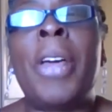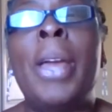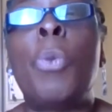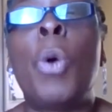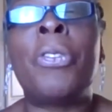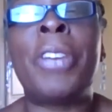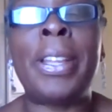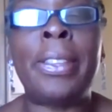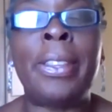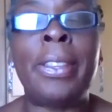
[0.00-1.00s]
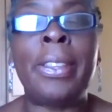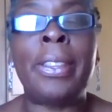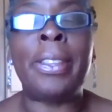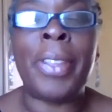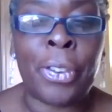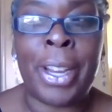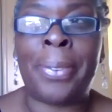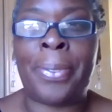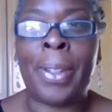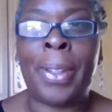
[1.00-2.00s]
but they were in their
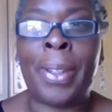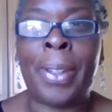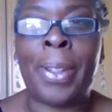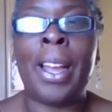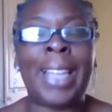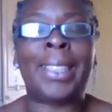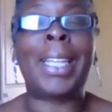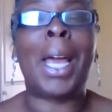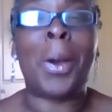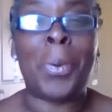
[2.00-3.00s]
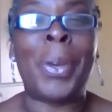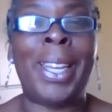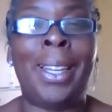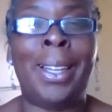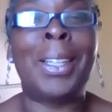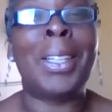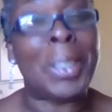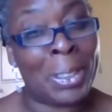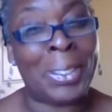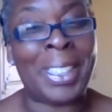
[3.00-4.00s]
grief. And that's how we
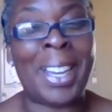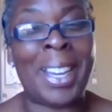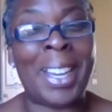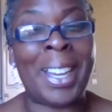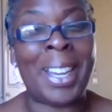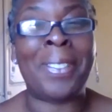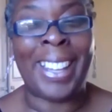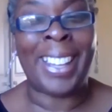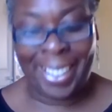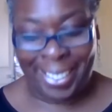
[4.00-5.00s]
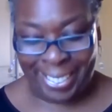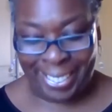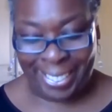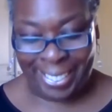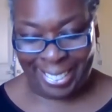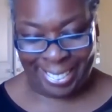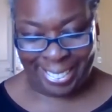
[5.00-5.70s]
do death. Thank you.